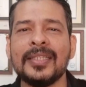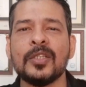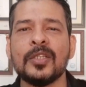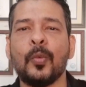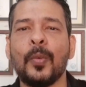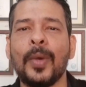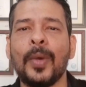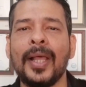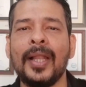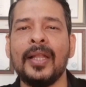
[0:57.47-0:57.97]
It
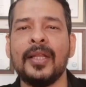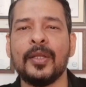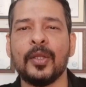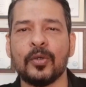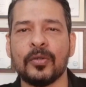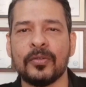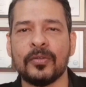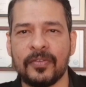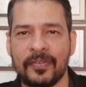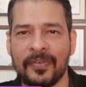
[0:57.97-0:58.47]
is a
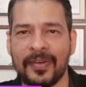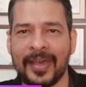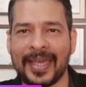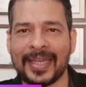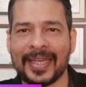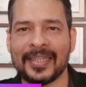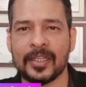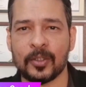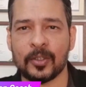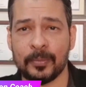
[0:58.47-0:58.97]
well-known
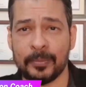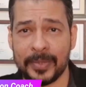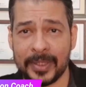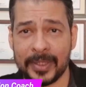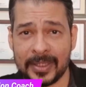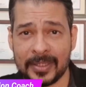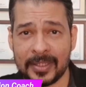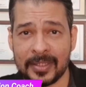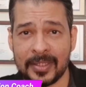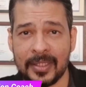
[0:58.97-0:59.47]
fact that
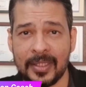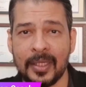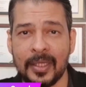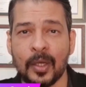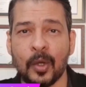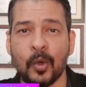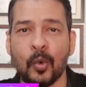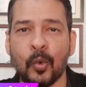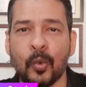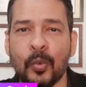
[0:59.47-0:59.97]

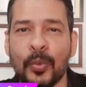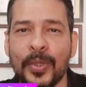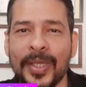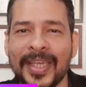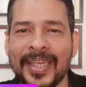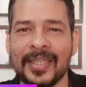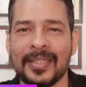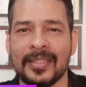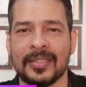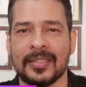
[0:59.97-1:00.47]
obesity
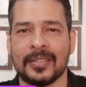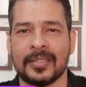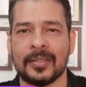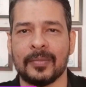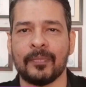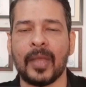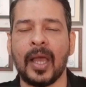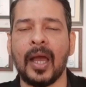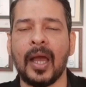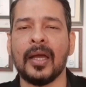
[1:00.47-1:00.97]

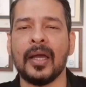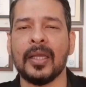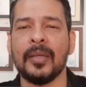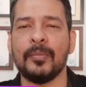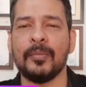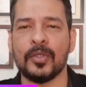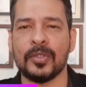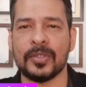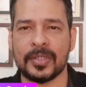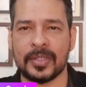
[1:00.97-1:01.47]
weakens
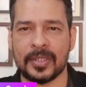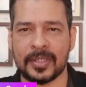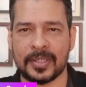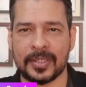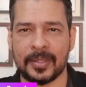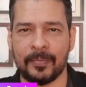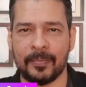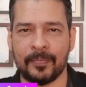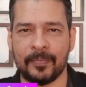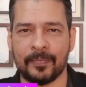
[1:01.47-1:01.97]
our immune
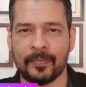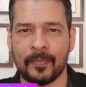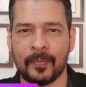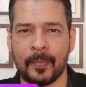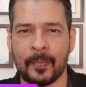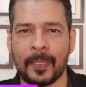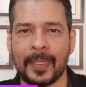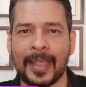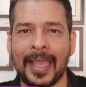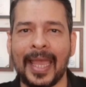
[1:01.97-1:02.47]
system
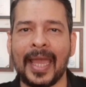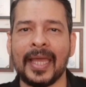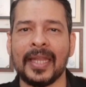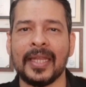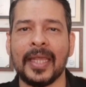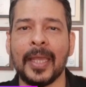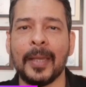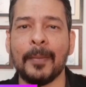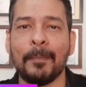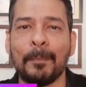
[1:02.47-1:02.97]

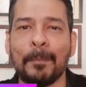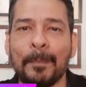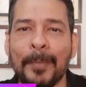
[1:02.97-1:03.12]
and